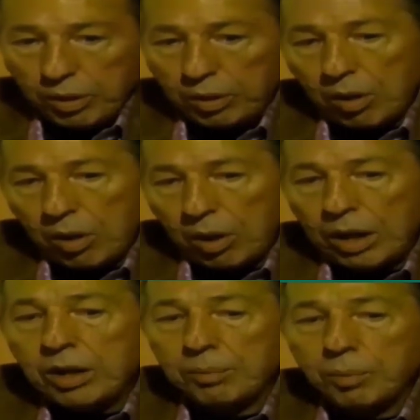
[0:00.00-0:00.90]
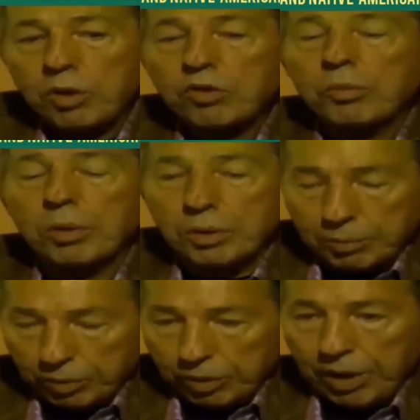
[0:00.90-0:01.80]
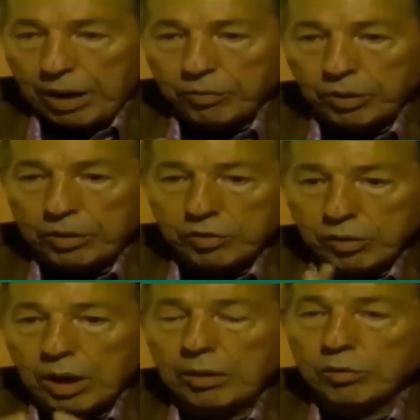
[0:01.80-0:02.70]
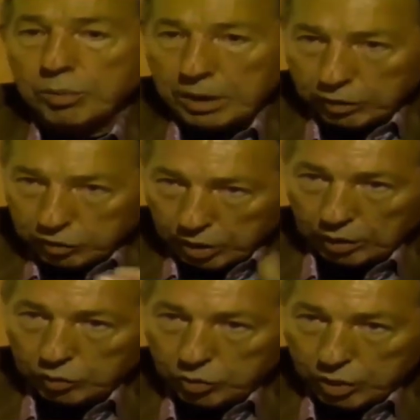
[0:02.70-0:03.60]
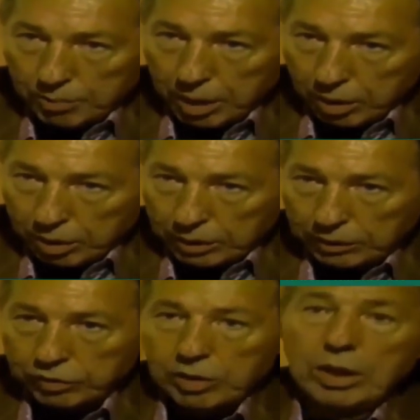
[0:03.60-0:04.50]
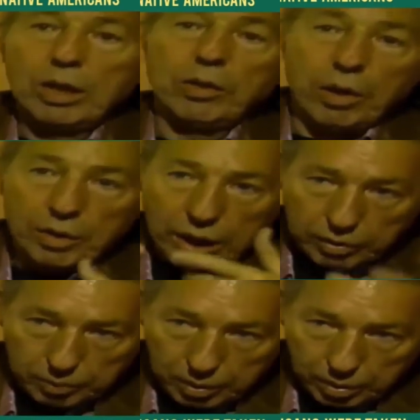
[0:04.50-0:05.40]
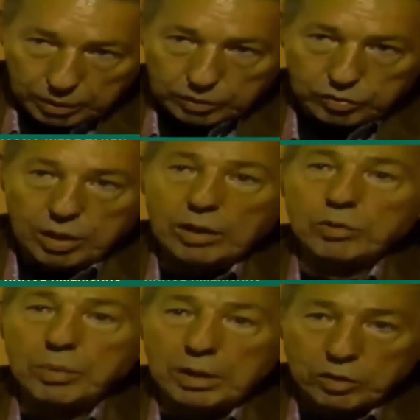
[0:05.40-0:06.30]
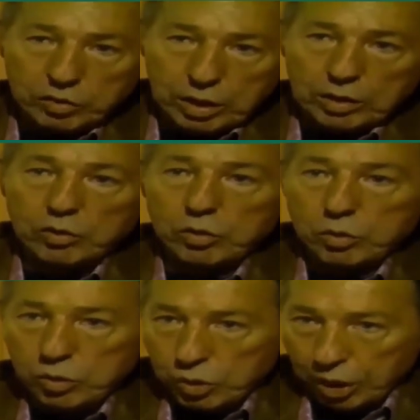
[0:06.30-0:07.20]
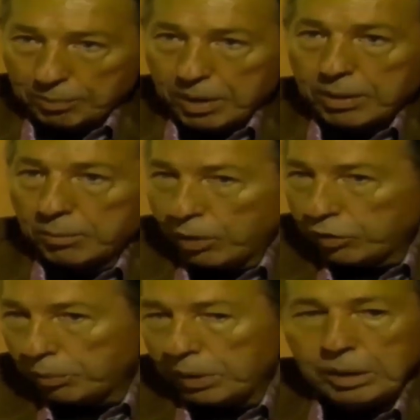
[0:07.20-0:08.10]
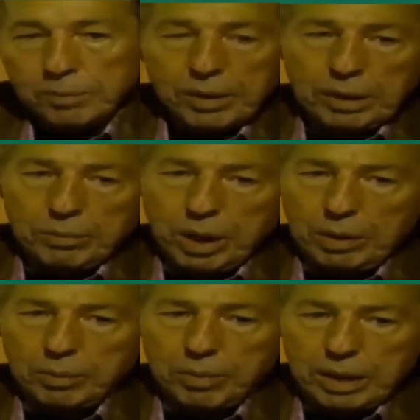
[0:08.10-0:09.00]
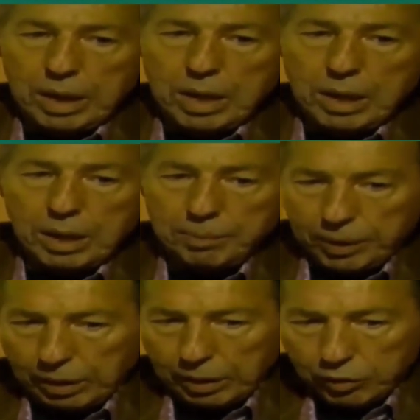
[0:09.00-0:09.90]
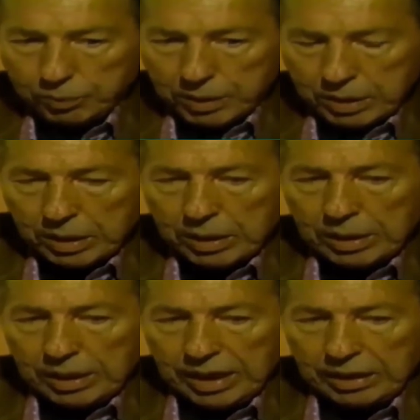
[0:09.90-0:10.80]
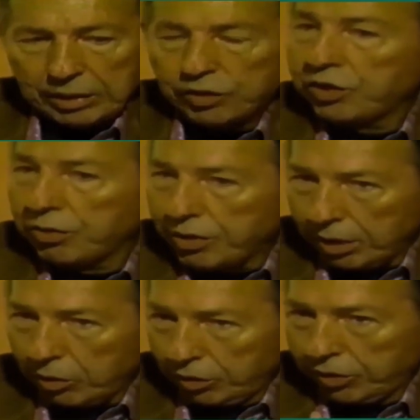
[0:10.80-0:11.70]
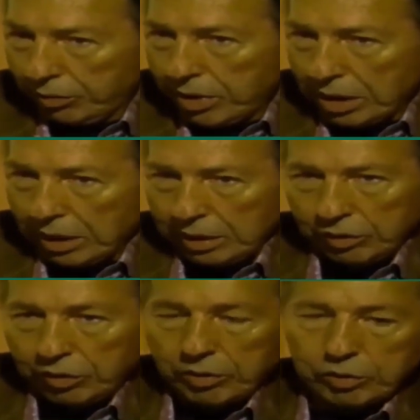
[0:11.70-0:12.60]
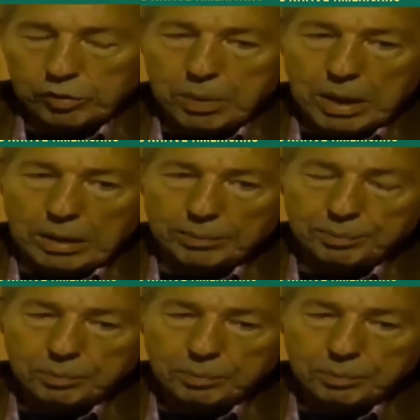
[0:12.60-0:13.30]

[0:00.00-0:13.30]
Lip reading: there are any appreciable number of African slaves being sent to the Americas, there are Native American slaves being sent to Europe, principally probably ending up in Lisbon and Seville, or Sevilla, in southern Spain.